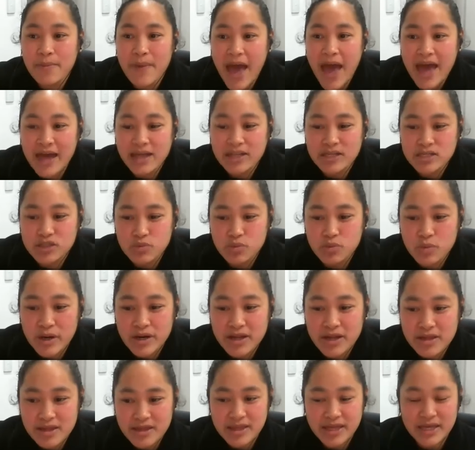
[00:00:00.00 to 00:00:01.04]
And
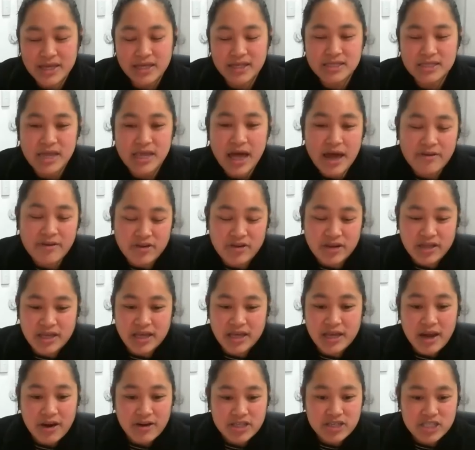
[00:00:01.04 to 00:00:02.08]
one of the things I'd
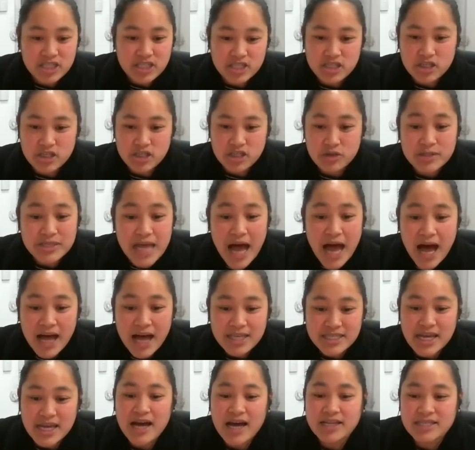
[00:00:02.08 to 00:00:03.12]
really encourage you to do is
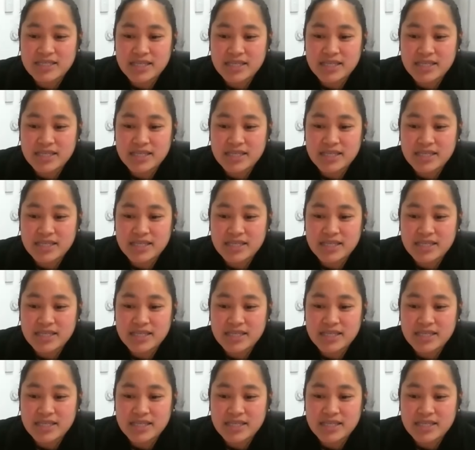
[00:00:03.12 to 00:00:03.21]
ask